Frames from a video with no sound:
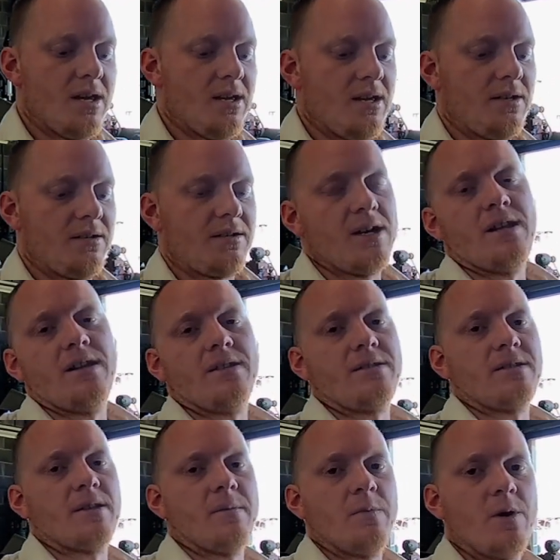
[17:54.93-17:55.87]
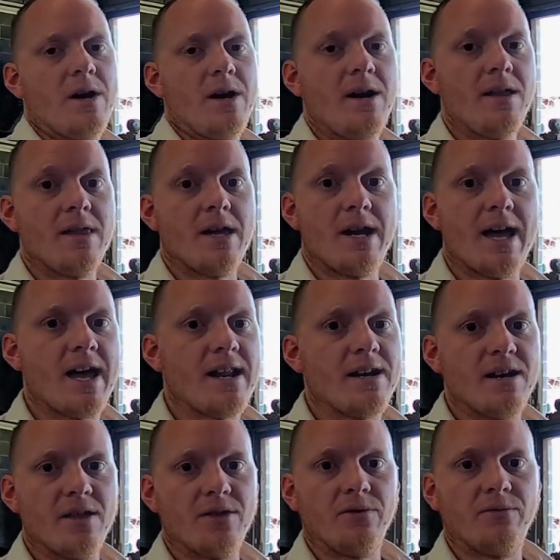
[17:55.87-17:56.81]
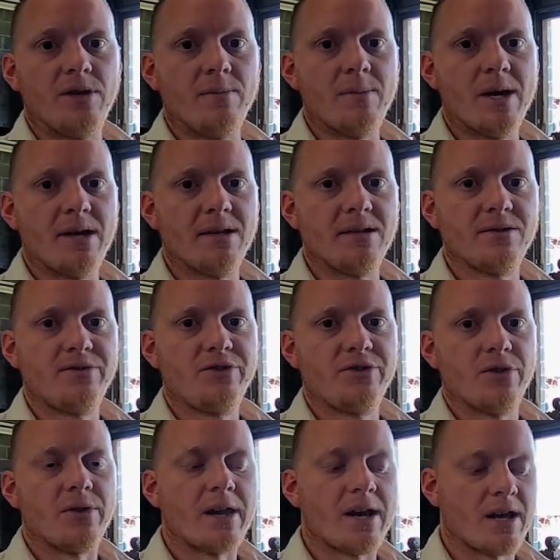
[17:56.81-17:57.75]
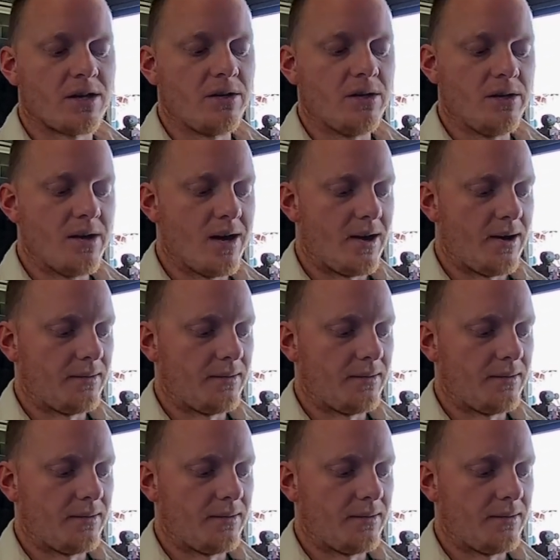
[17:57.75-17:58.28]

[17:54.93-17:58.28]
and cut it somewhere and then add another V-band so then I could